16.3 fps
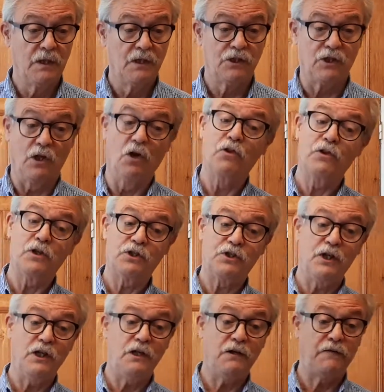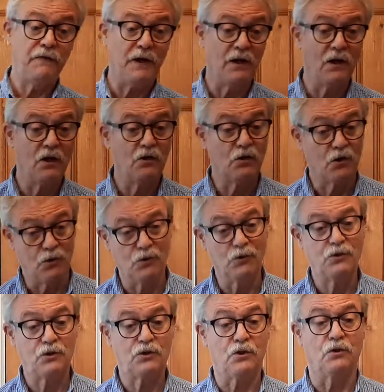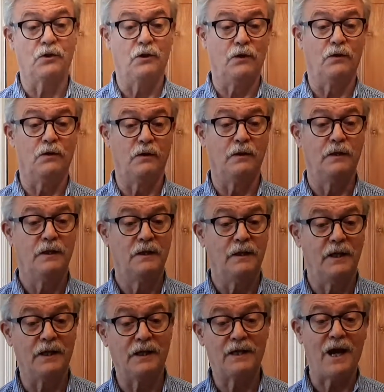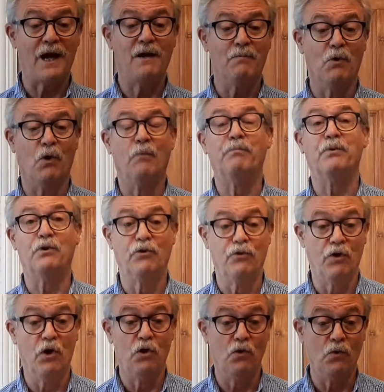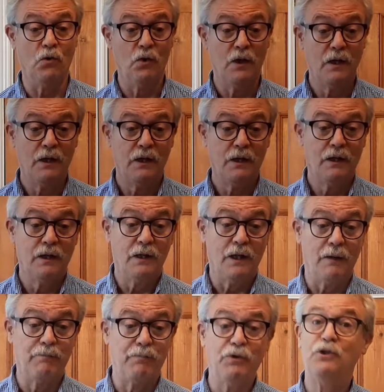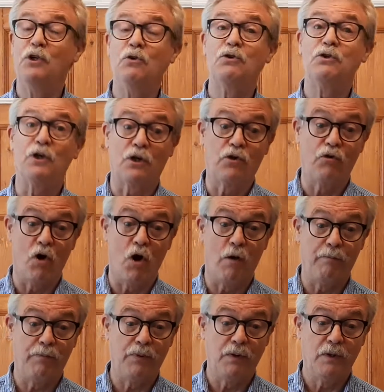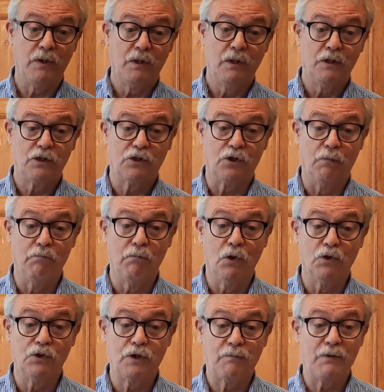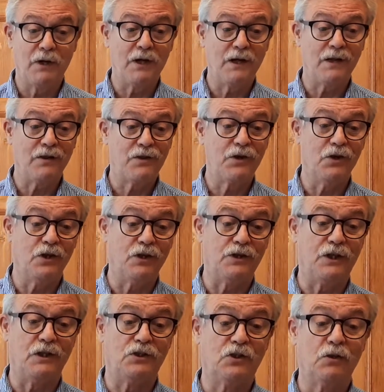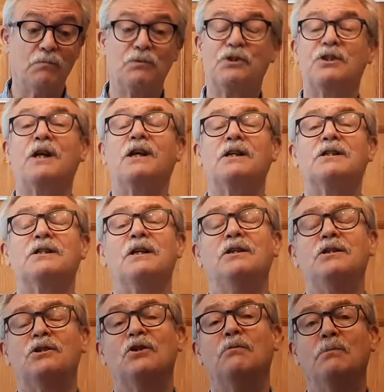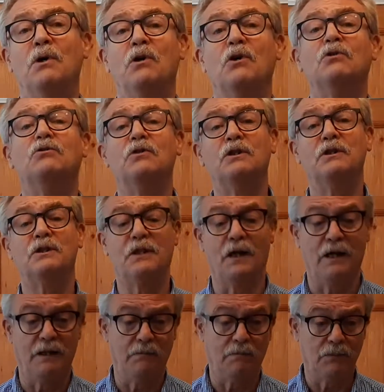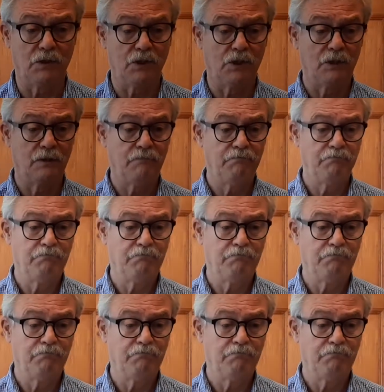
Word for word: Still other seed fell on good soil. It came up, grew and produced a crop, some multiplying 30, some 60, some a 100 times.